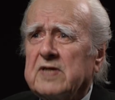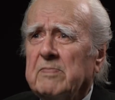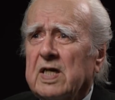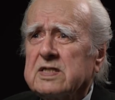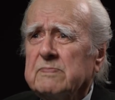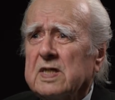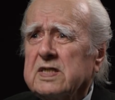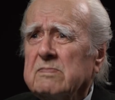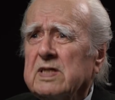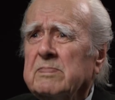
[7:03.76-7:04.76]
So
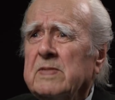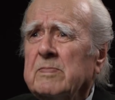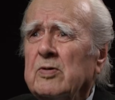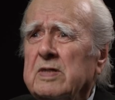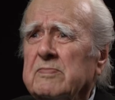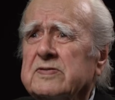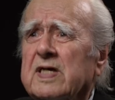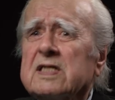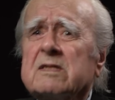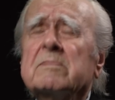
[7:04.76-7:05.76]
the entire
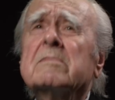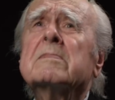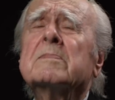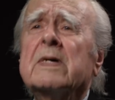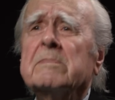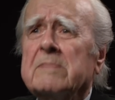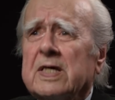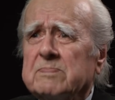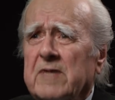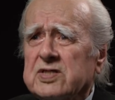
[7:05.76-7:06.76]
turret
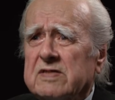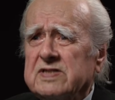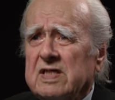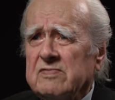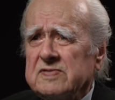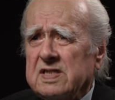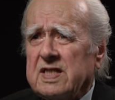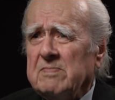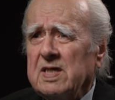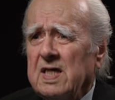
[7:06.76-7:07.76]
perished, and
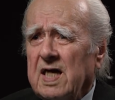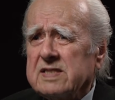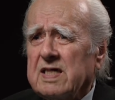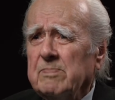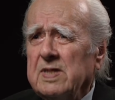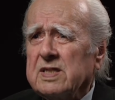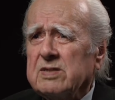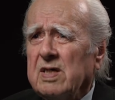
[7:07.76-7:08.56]
all the mast.